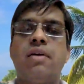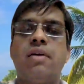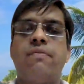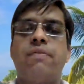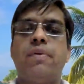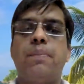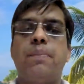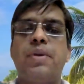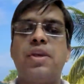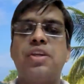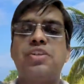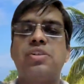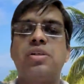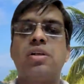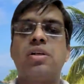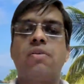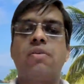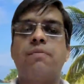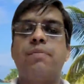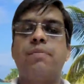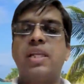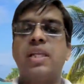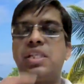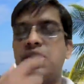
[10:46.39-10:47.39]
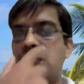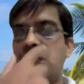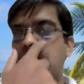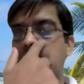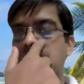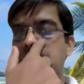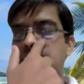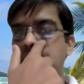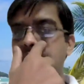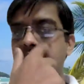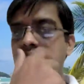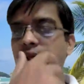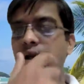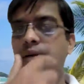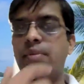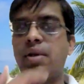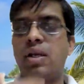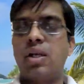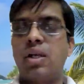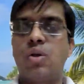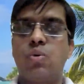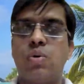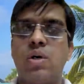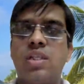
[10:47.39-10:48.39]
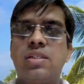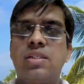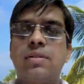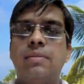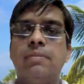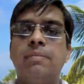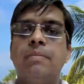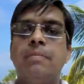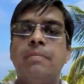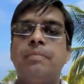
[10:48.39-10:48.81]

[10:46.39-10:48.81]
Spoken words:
If a patient of meningitis is coming to us,